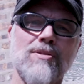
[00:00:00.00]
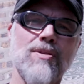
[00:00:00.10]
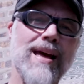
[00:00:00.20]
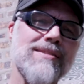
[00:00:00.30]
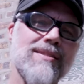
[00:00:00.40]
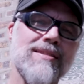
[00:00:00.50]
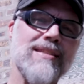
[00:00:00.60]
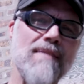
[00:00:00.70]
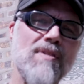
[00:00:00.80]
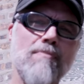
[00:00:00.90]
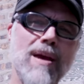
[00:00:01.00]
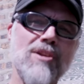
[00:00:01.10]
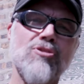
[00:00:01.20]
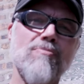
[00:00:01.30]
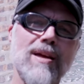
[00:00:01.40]
So that's the 7
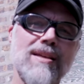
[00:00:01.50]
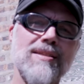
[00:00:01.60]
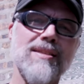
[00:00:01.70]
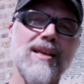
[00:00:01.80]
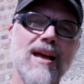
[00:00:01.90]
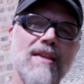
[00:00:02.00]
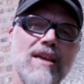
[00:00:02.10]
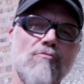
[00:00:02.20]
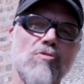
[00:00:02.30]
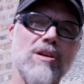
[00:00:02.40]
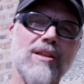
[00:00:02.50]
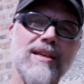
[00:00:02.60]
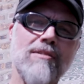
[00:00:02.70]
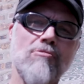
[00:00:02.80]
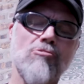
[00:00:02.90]
major myths that
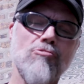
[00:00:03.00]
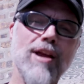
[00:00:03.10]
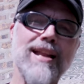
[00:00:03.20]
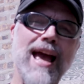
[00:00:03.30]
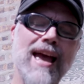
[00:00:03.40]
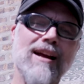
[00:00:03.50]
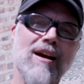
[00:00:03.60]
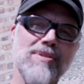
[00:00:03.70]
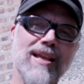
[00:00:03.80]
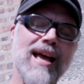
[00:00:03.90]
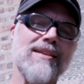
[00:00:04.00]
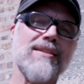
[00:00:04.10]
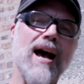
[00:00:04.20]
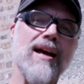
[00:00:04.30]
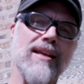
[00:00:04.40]
really create hang-ups and
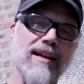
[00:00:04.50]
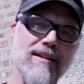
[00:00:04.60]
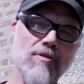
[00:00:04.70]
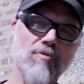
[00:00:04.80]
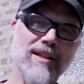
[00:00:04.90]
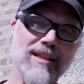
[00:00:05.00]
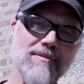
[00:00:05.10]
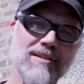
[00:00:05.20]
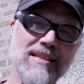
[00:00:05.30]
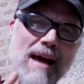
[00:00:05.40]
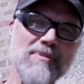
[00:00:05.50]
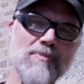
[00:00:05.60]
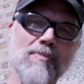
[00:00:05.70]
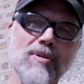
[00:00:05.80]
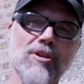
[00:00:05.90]
anxiety, and it really stops
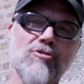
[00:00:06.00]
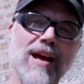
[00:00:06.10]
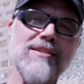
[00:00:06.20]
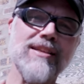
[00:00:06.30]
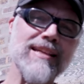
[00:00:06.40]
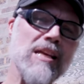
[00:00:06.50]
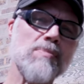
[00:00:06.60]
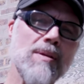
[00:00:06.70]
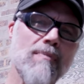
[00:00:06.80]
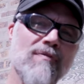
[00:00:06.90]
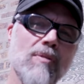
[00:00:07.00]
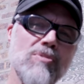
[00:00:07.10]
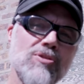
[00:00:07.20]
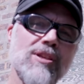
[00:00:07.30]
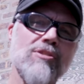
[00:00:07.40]
people in their tracks and keeps them from
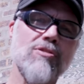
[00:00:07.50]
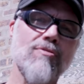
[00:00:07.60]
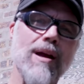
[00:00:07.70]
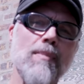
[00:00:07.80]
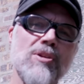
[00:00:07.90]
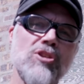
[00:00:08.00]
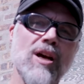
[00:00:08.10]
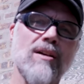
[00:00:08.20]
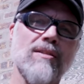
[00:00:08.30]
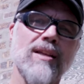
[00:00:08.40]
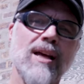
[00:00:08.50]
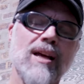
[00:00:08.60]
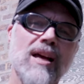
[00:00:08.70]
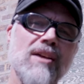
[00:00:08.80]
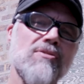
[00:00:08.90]
using ceramic shell
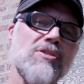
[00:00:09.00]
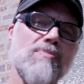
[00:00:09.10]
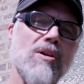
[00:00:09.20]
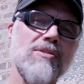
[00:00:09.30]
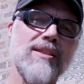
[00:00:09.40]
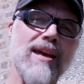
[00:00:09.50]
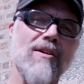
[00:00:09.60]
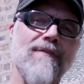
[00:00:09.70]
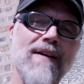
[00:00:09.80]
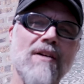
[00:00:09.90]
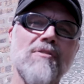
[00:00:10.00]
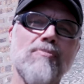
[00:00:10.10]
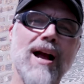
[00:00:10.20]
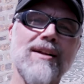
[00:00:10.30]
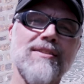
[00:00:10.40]
in their small-scale foundry
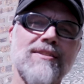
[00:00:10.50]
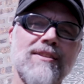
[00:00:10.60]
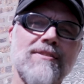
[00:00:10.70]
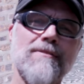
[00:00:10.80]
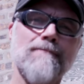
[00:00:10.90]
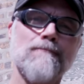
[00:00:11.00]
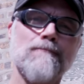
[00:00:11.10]
practices.